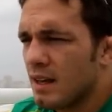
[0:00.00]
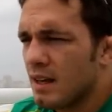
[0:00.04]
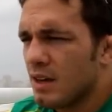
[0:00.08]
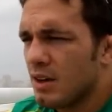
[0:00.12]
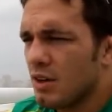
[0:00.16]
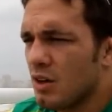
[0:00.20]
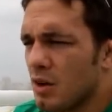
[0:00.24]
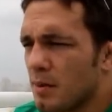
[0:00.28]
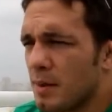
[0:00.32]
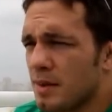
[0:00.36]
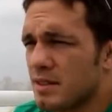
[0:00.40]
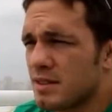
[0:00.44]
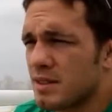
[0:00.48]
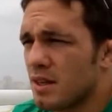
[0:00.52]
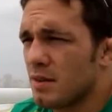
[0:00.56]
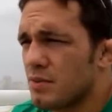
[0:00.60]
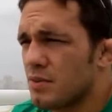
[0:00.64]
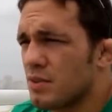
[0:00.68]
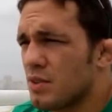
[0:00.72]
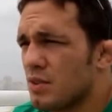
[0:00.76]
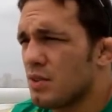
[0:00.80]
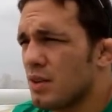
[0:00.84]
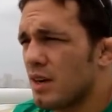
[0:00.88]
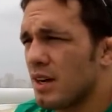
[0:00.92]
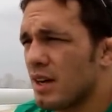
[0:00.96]
you know, myself
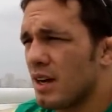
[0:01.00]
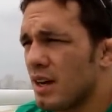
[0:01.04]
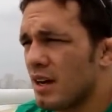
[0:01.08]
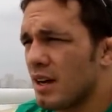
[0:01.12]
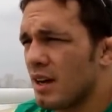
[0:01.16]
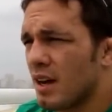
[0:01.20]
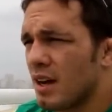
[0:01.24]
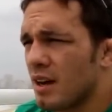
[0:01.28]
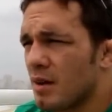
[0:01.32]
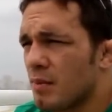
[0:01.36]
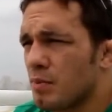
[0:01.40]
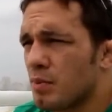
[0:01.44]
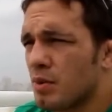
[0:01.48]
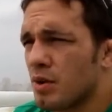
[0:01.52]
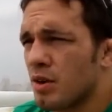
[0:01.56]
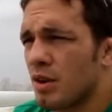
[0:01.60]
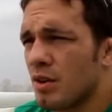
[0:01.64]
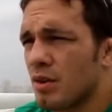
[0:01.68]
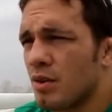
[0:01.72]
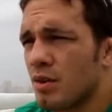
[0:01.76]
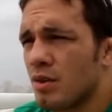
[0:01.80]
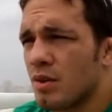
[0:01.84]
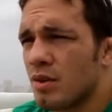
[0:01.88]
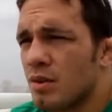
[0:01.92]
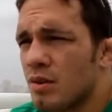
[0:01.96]
too, I got to put
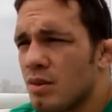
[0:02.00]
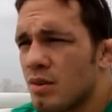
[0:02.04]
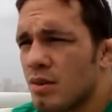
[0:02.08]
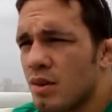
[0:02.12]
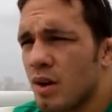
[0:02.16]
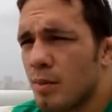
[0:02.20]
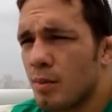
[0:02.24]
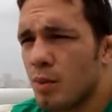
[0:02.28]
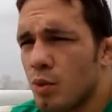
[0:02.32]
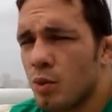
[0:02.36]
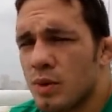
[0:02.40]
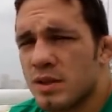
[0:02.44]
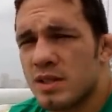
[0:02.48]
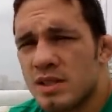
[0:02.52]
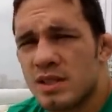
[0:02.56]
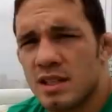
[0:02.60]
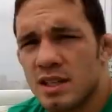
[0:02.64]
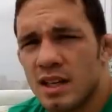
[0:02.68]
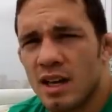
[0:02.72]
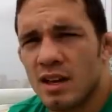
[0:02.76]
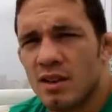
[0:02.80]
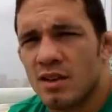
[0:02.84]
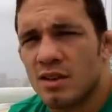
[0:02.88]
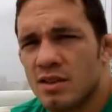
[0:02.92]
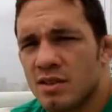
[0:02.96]
another couple wins
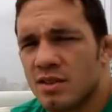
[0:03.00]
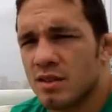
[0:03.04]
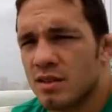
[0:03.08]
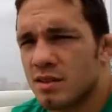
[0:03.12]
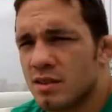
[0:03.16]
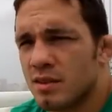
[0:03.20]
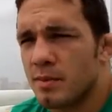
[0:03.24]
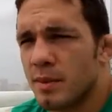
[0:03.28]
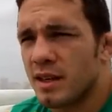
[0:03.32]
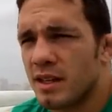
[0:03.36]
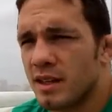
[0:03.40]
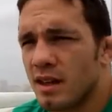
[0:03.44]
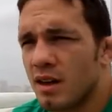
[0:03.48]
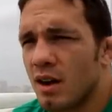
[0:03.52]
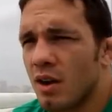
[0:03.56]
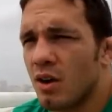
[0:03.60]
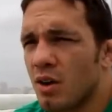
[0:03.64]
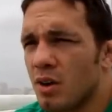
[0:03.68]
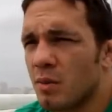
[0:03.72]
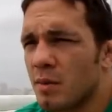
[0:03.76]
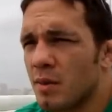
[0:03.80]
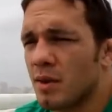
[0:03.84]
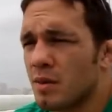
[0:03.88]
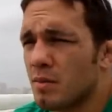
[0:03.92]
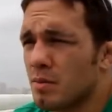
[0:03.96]
together to make that
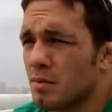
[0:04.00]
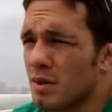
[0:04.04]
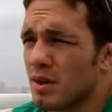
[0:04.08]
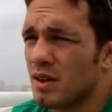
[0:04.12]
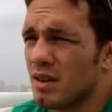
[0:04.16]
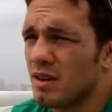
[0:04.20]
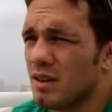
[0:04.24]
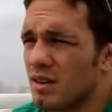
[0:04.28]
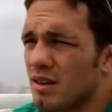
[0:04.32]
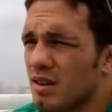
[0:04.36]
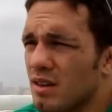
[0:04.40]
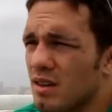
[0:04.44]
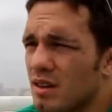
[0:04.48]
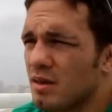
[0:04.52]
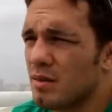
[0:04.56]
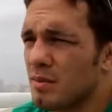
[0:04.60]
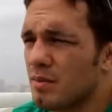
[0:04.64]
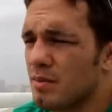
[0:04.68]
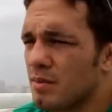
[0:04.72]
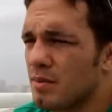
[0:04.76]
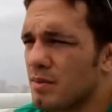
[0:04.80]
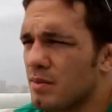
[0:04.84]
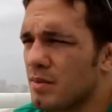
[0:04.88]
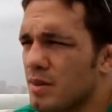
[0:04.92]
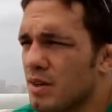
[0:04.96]
argument. But
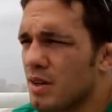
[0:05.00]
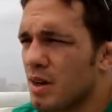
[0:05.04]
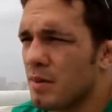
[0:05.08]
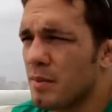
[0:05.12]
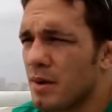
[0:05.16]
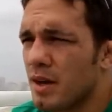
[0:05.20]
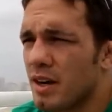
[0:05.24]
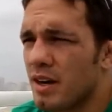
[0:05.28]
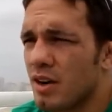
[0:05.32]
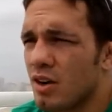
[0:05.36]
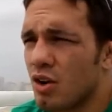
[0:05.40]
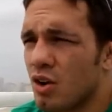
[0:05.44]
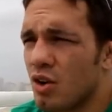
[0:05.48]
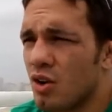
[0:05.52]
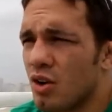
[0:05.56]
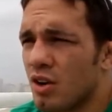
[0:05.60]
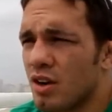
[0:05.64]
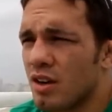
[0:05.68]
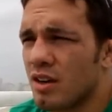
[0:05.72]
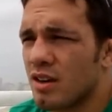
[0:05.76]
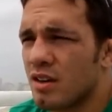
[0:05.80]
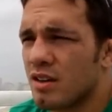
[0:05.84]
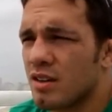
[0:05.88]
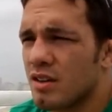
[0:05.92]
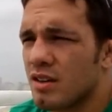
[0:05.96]
you know, I'm not in a hurry.
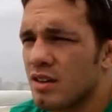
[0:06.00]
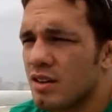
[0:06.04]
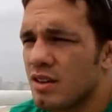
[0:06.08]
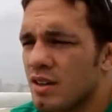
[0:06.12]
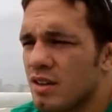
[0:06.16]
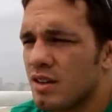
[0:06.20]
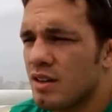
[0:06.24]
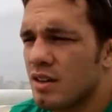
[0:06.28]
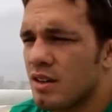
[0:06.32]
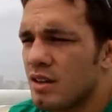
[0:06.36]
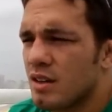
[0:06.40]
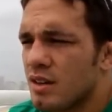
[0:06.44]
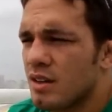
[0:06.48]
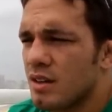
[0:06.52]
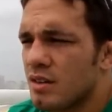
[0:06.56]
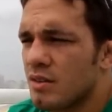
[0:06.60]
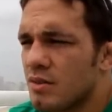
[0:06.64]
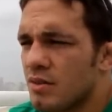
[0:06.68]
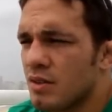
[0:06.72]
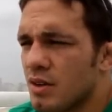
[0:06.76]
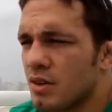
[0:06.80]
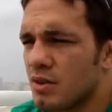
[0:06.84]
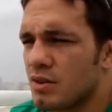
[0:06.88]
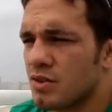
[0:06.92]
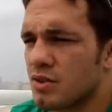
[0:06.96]

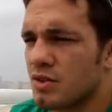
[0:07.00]
You know,